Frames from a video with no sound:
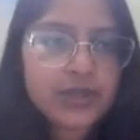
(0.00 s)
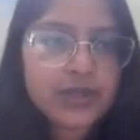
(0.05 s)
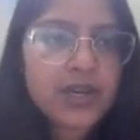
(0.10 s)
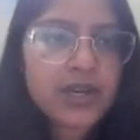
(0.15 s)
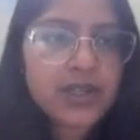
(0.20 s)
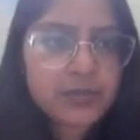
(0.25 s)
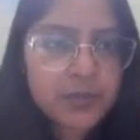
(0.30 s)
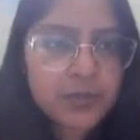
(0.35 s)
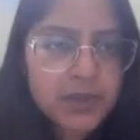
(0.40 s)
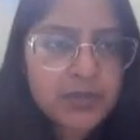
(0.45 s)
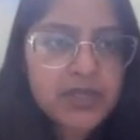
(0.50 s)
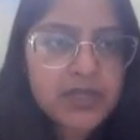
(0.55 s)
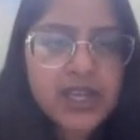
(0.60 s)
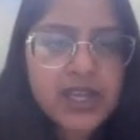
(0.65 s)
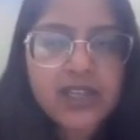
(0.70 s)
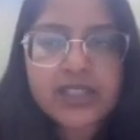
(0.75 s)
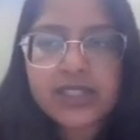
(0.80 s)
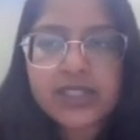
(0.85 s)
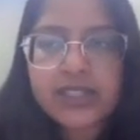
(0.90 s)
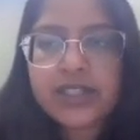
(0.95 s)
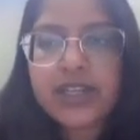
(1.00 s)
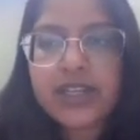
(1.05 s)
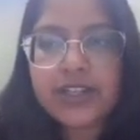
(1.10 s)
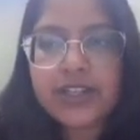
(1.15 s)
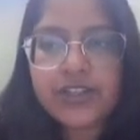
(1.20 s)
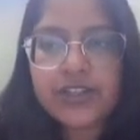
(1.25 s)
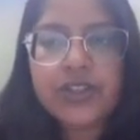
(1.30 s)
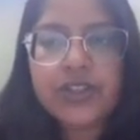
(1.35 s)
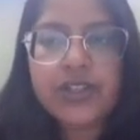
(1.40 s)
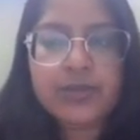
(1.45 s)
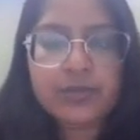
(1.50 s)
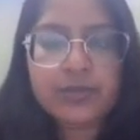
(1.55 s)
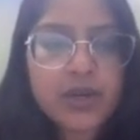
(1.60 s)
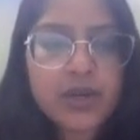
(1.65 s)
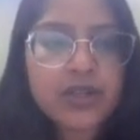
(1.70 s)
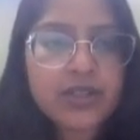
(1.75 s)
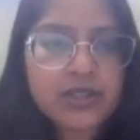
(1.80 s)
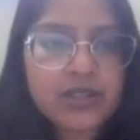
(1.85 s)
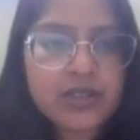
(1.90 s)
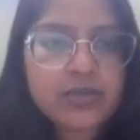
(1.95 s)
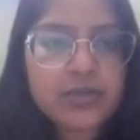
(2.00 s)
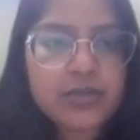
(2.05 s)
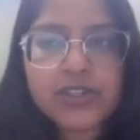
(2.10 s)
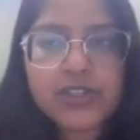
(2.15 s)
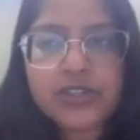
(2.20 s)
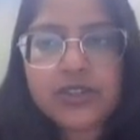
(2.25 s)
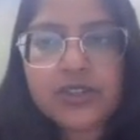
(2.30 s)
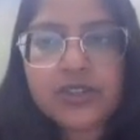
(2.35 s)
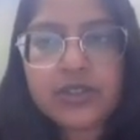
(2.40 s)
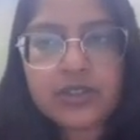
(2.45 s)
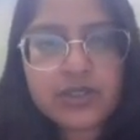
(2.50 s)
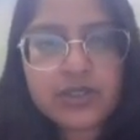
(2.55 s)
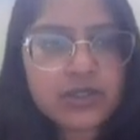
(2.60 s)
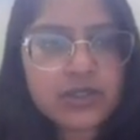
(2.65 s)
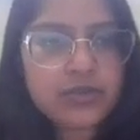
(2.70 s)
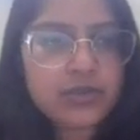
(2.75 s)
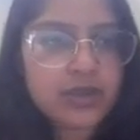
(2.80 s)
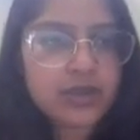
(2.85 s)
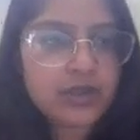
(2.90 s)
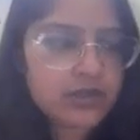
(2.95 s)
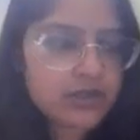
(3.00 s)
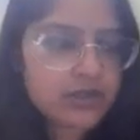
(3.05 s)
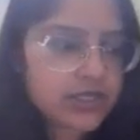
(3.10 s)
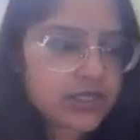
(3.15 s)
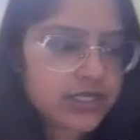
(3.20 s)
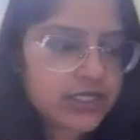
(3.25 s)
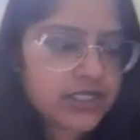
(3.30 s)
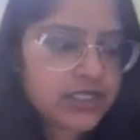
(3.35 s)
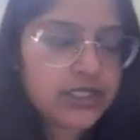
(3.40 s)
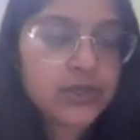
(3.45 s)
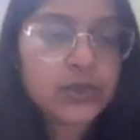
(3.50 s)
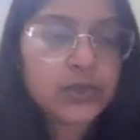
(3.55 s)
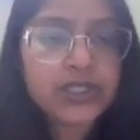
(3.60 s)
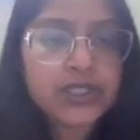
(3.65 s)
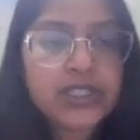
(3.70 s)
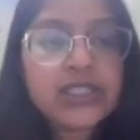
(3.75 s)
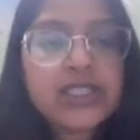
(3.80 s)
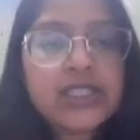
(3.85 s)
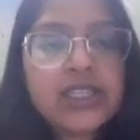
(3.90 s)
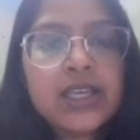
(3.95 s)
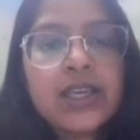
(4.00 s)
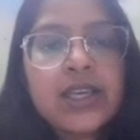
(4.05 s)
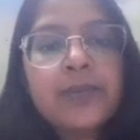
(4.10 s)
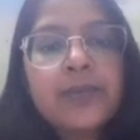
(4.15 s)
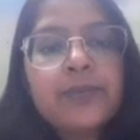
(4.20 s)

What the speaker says: up at public consultation and participations relating to these.